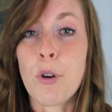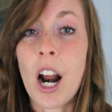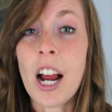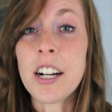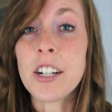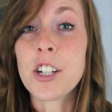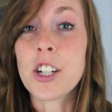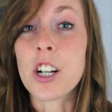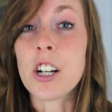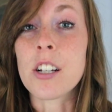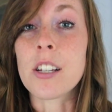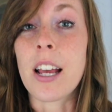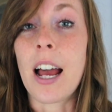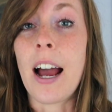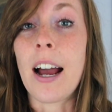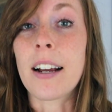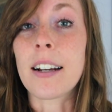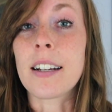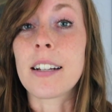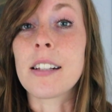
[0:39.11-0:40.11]
Brad
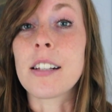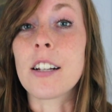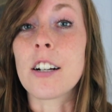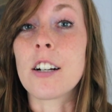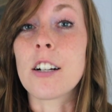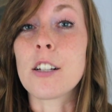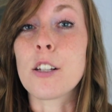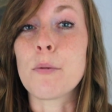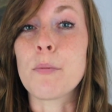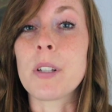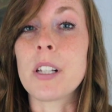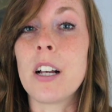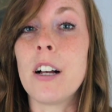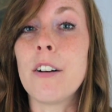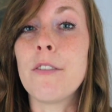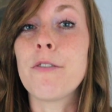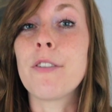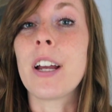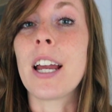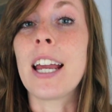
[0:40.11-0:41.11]
Jersak considers
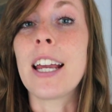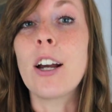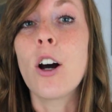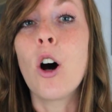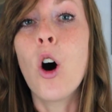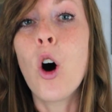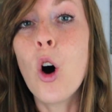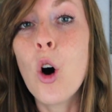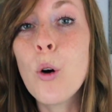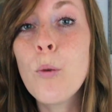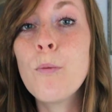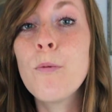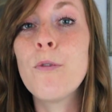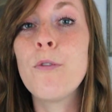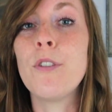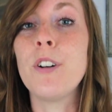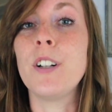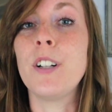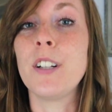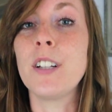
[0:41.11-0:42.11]
himself a
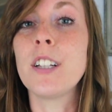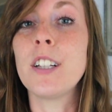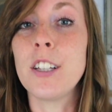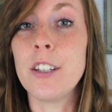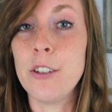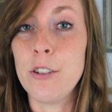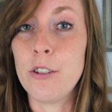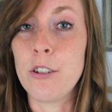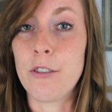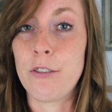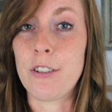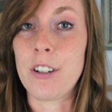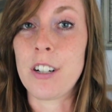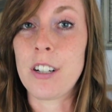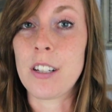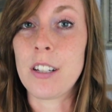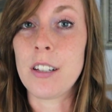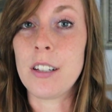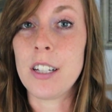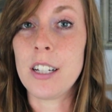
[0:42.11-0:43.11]
hopeful
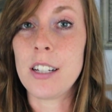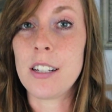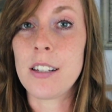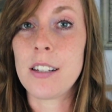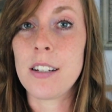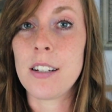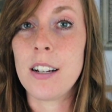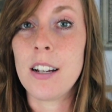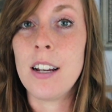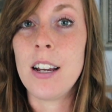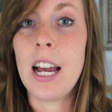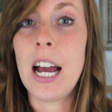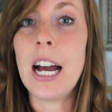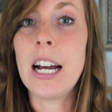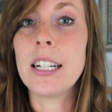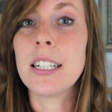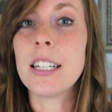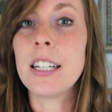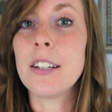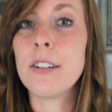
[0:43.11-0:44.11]
universalist.
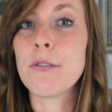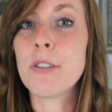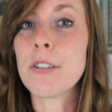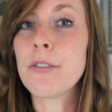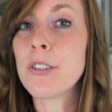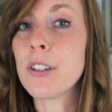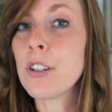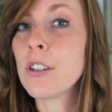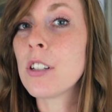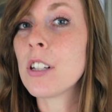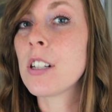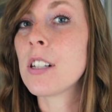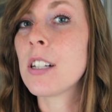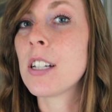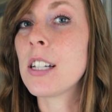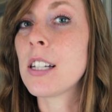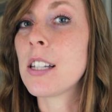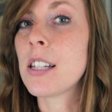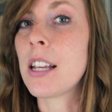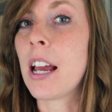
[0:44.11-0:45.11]
And he refuses
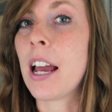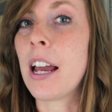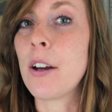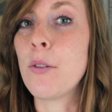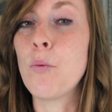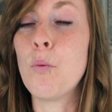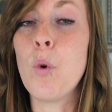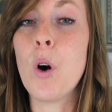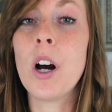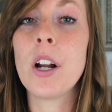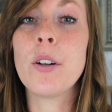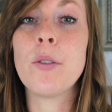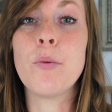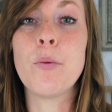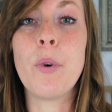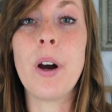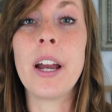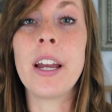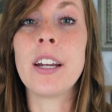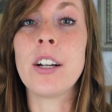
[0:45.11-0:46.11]
to say
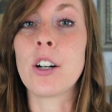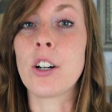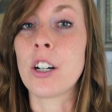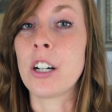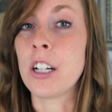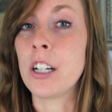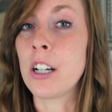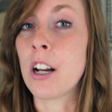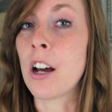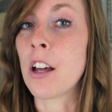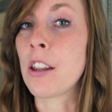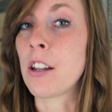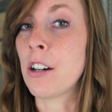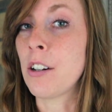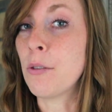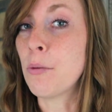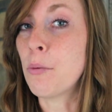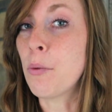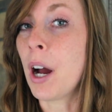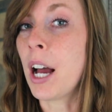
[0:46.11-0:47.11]
one way or
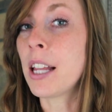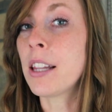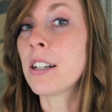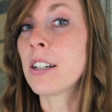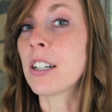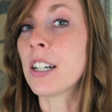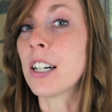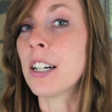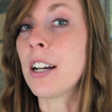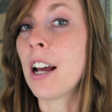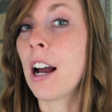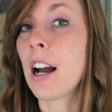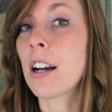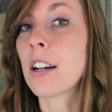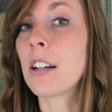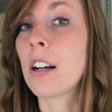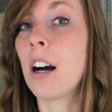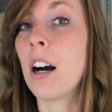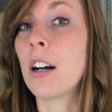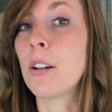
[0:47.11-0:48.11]
another whether or
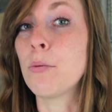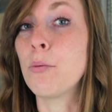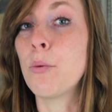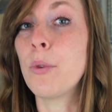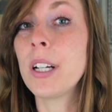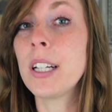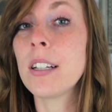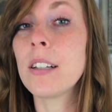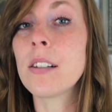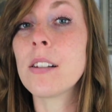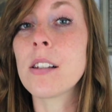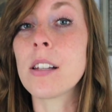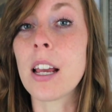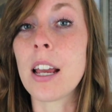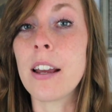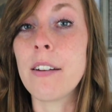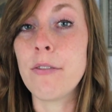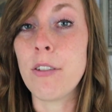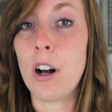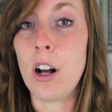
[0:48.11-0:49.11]
not God will
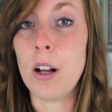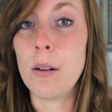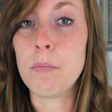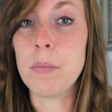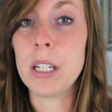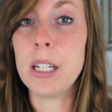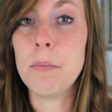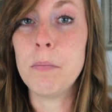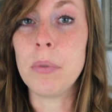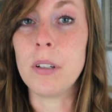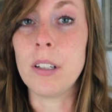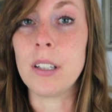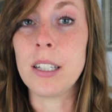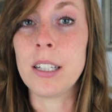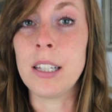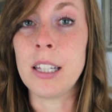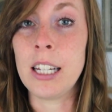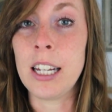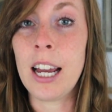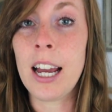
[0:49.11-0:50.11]
save all people
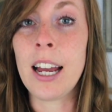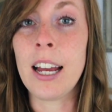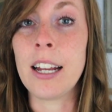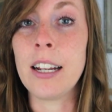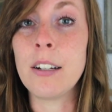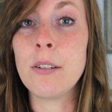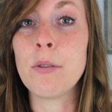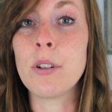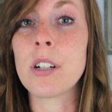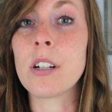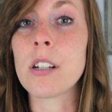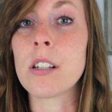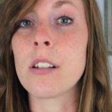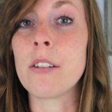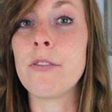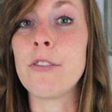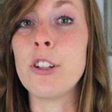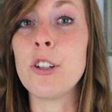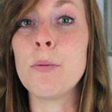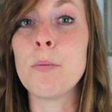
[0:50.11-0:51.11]
in the end, which is
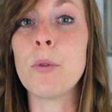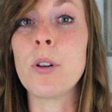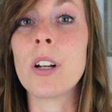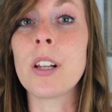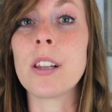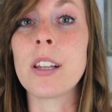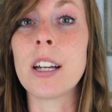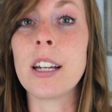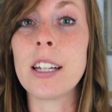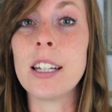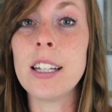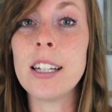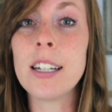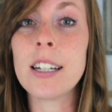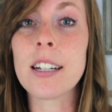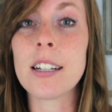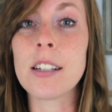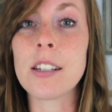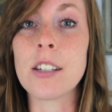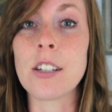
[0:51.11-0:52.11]
a viewpoint that
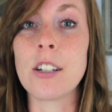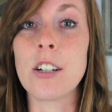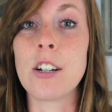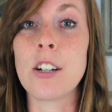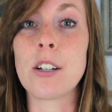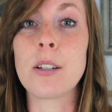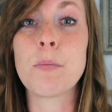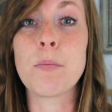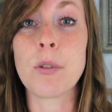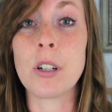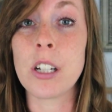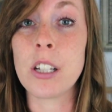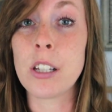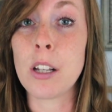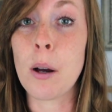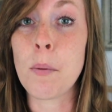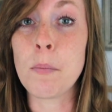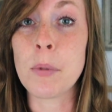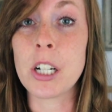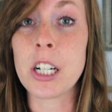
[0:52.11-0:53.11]
he considers
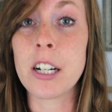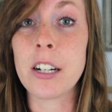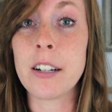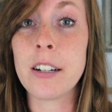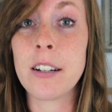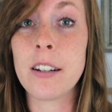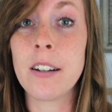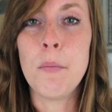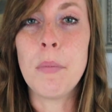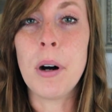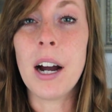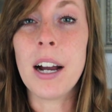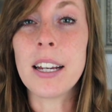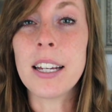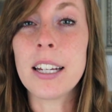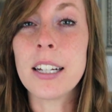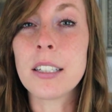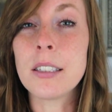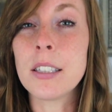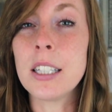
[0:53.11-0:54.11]
presumption. But
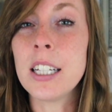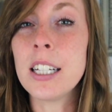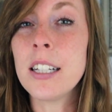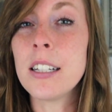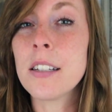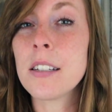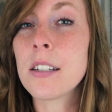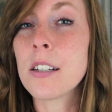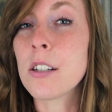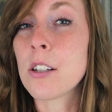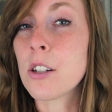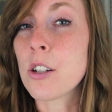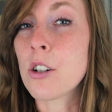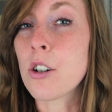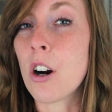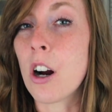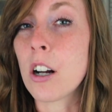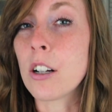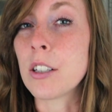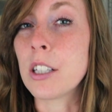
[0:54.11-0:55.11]
he leans
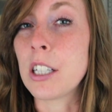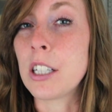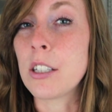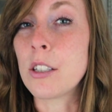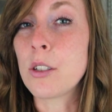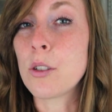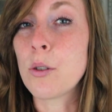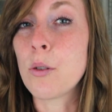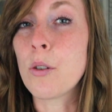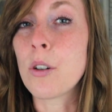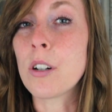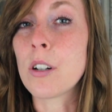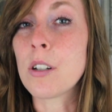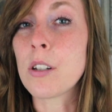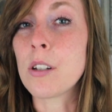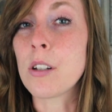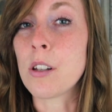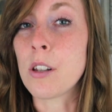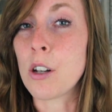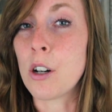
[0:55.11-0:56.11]
strongly
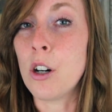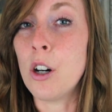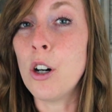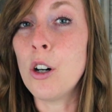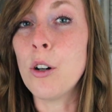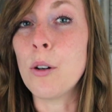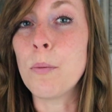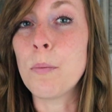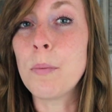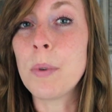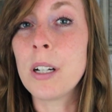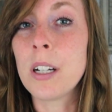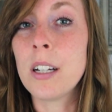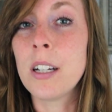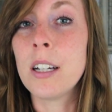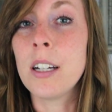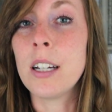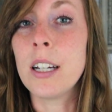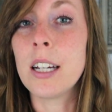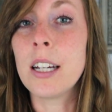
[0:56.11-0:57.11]
towards the hope
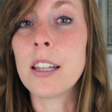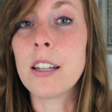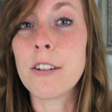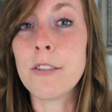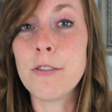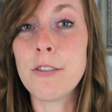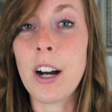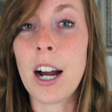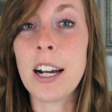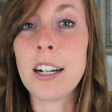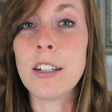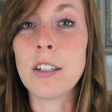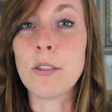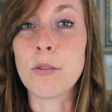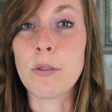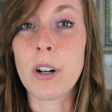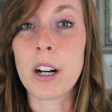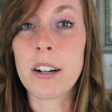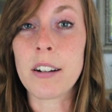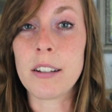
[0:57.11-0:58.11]
in the
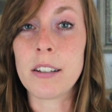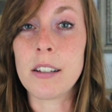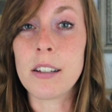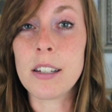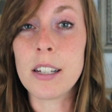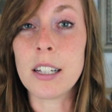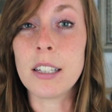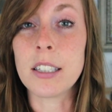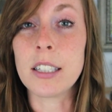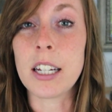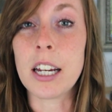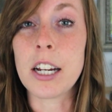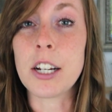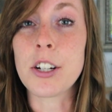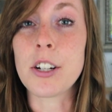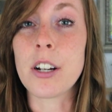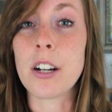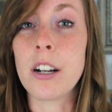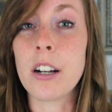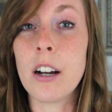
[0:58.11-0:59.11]
final
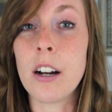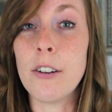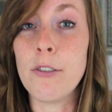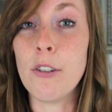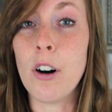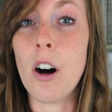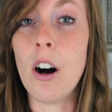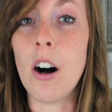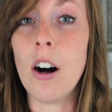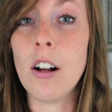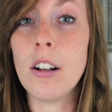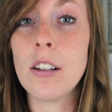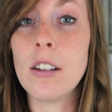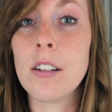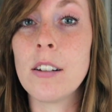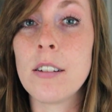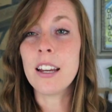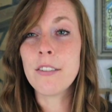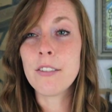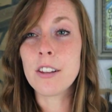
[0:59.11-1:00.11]
reconciliation of all.
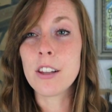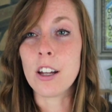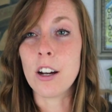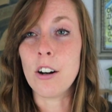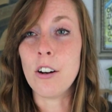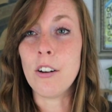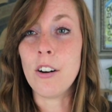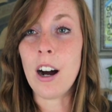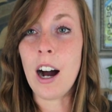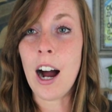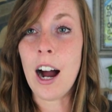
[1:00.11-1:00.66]
Even though